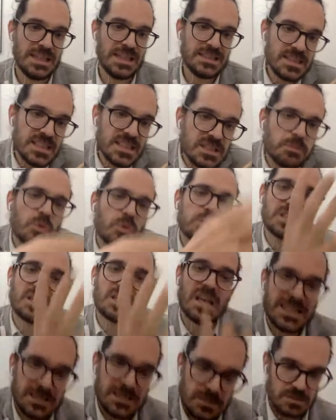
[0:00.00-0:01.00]
in this
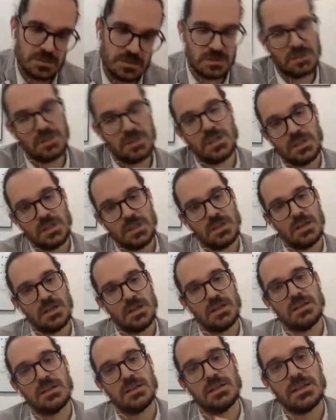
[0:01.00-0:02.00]
multilateral
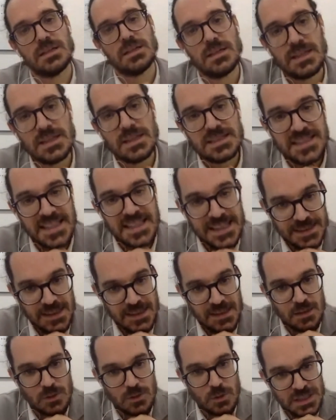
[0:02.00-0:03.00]

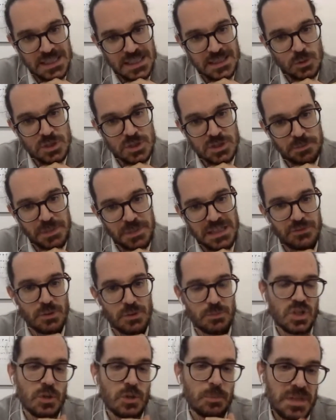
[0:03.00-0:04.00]
setting? What can we expect
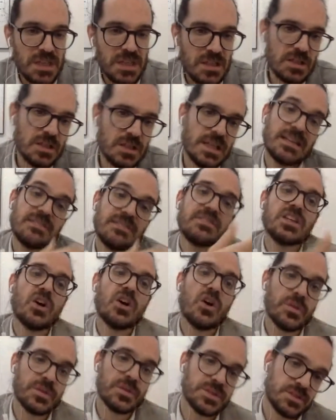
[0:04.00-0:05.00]
from the European Union and
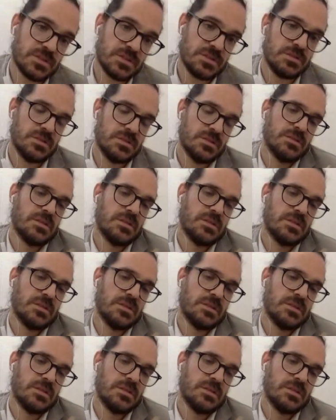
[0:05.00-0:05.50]
the others?